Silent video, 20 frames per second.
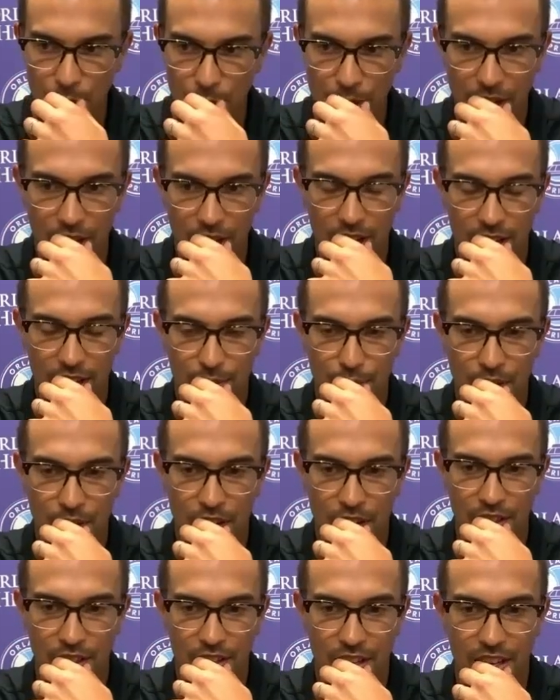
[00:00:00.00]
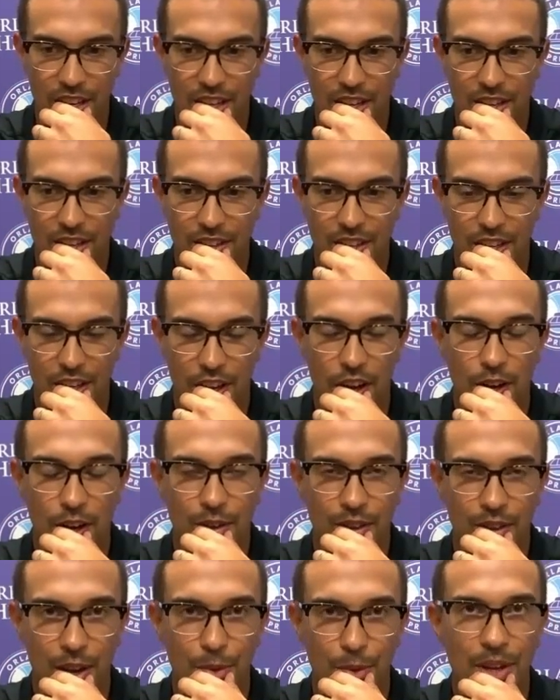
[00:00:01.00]
we got the
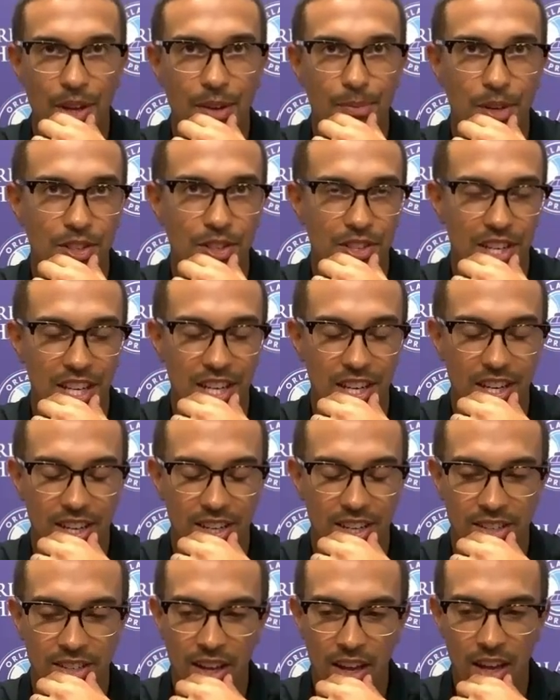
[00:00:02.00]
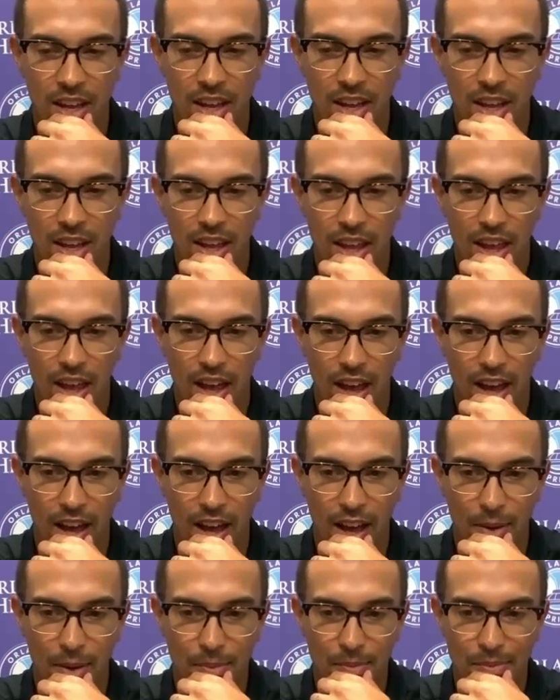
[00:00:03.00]
goal that we much needed.
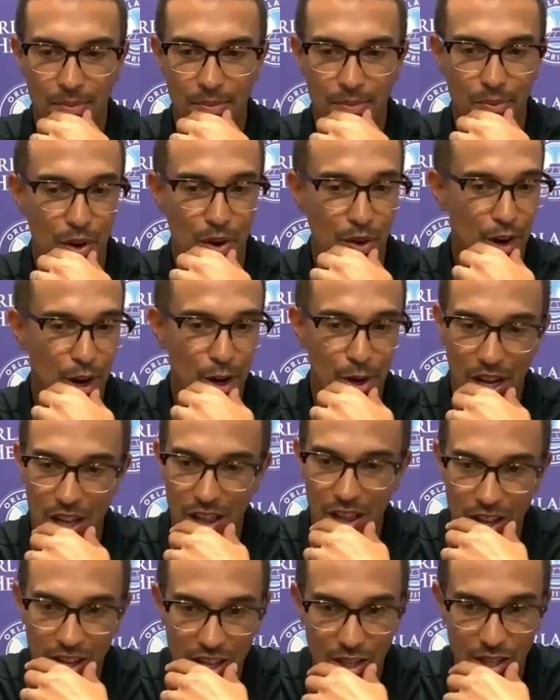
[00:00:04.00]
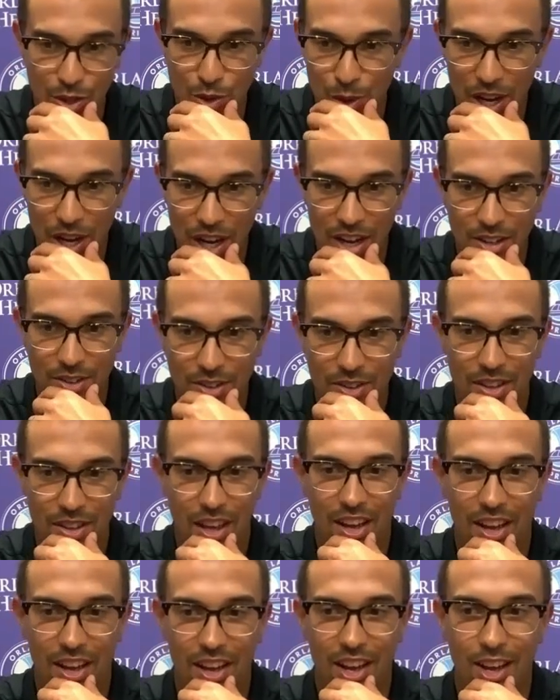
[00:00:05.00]
We rode our luck as well.
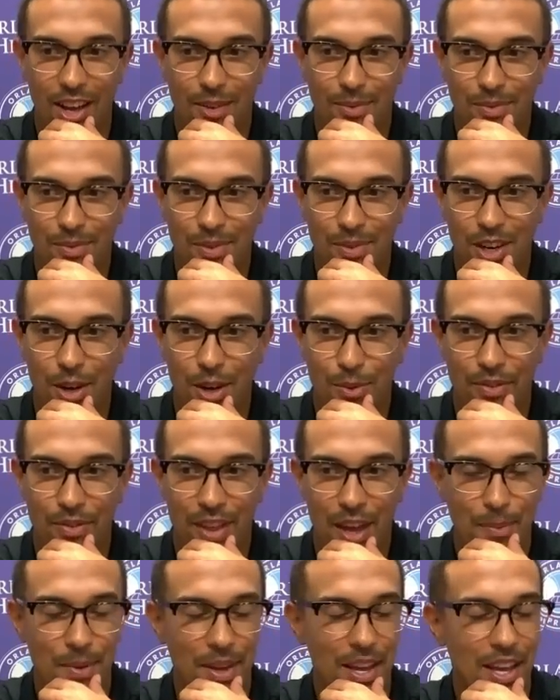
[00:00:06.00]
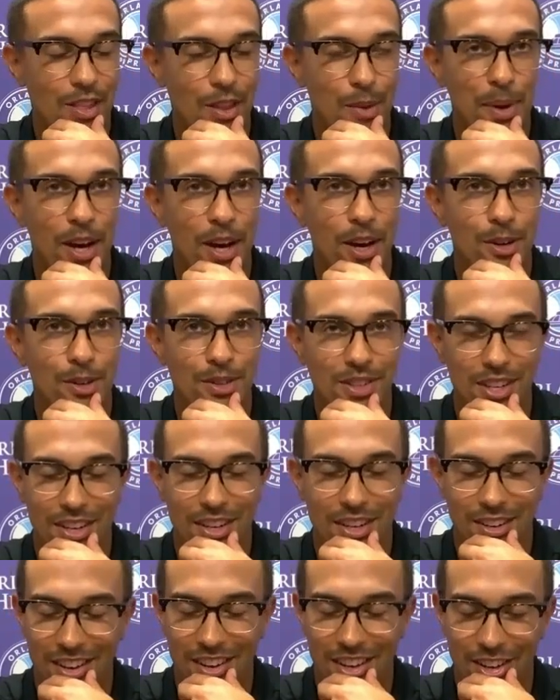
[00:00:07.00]
With them hitting the post
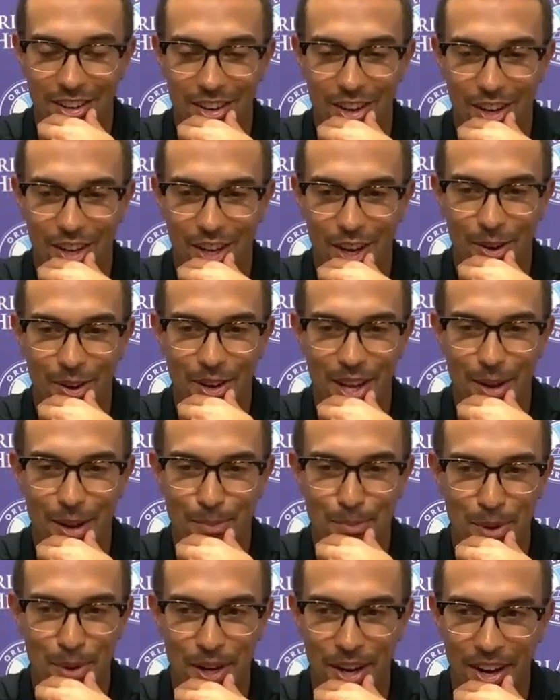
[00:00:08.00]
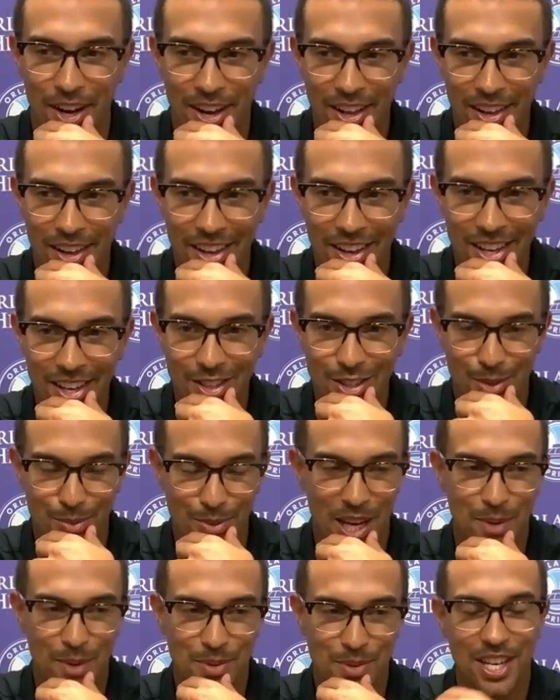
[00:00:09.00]
and not going in, but
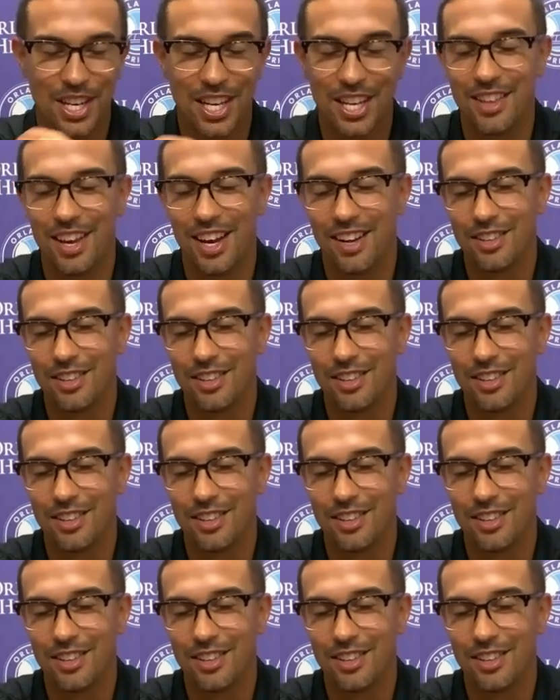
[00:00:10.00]
sometimes you need